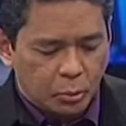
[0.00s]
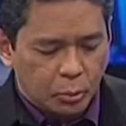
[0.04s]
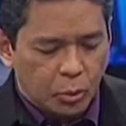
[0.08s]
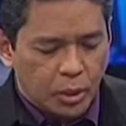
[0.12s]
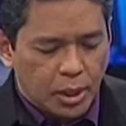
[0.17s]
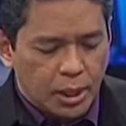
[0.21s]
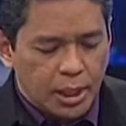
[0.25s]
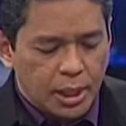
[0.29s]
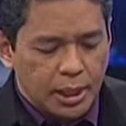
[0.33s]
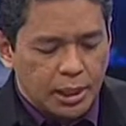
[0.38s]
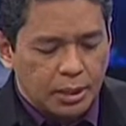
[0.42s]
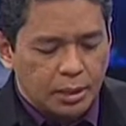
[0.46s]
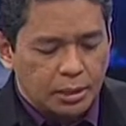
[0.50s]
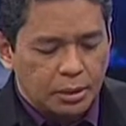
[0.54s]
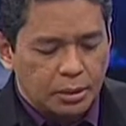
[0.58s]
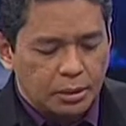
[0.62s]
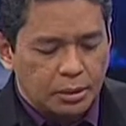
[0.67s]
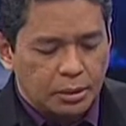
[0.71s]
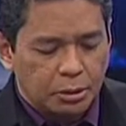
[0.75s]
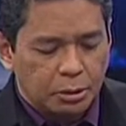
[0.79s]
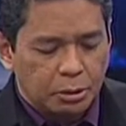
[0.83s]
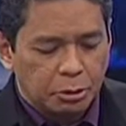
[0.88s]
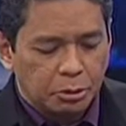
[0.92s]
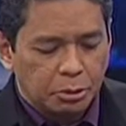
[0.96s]
Why the
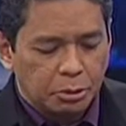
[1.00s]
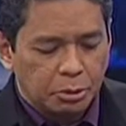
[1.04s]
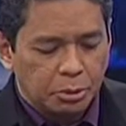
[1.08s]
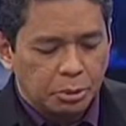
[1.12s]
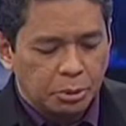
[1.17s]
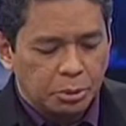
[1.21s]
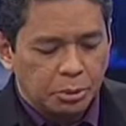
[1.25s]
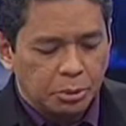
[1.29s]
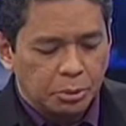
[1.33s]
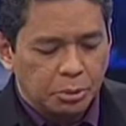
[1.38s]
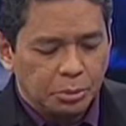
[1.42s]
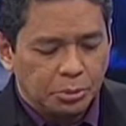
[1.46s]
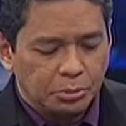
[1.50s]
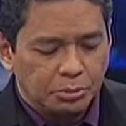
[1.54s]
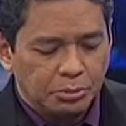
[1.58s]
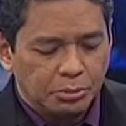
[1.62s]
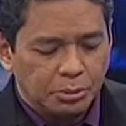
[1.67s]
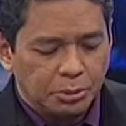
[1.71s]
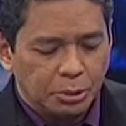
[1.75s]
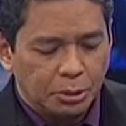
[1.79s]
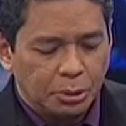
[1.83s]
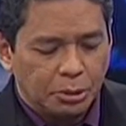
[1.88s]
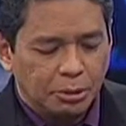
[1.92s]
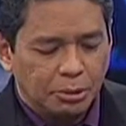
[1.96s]
decision to
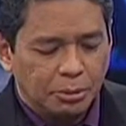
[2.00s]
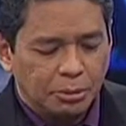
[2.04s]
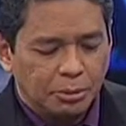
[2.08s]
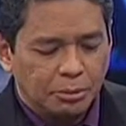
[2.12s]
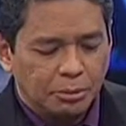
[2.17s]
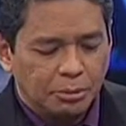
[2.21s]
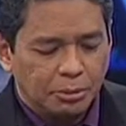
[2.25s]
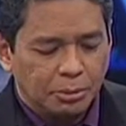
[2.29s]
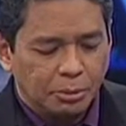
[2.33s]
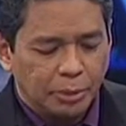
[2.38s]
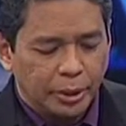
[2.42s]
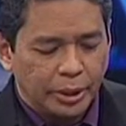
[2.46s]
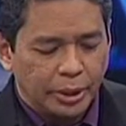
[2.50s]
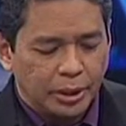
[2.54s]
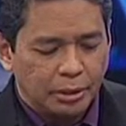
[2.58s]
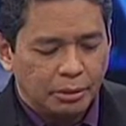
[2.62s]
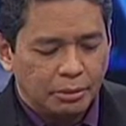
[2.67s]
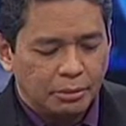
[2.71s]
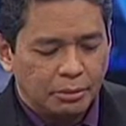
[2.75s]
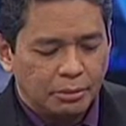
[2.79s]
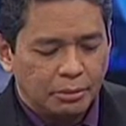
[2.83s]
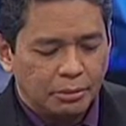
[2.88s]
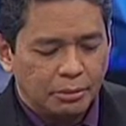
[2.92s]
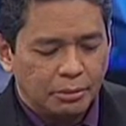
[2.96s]
go
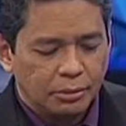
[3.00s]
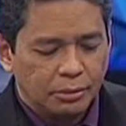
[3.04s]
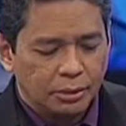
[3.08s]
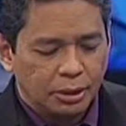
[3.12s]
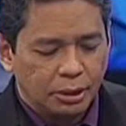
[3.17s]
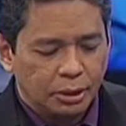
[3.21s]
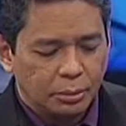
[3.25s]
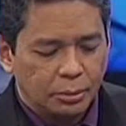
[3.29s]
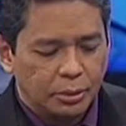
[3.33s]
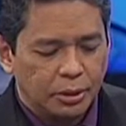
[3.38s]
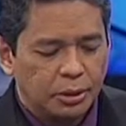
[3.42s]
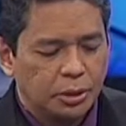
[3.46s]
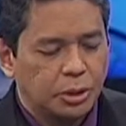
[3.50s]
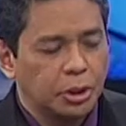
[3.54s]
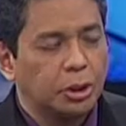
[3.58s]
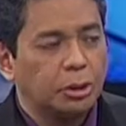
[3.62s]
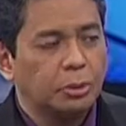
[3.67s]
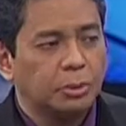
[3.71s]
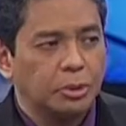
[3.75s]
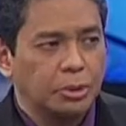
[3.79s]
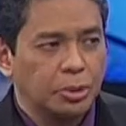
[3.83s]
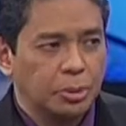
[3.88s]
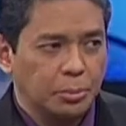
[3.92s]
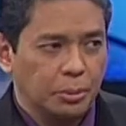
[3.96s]
with
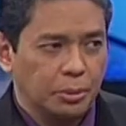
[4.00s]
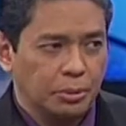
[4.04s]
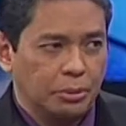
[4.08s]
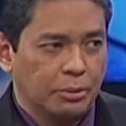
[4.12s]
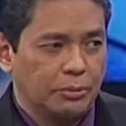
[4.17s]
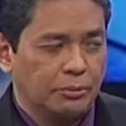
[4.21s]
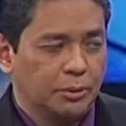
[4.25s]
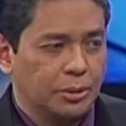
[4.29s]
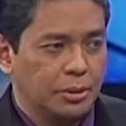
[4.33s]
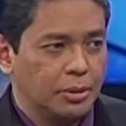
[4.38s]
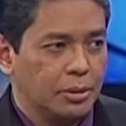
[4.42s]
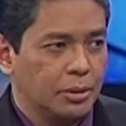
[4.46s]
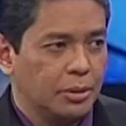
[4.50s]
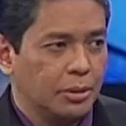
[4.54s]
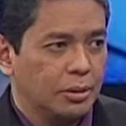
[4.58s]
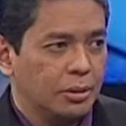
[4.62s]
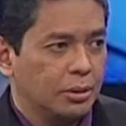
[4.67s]
children's books first?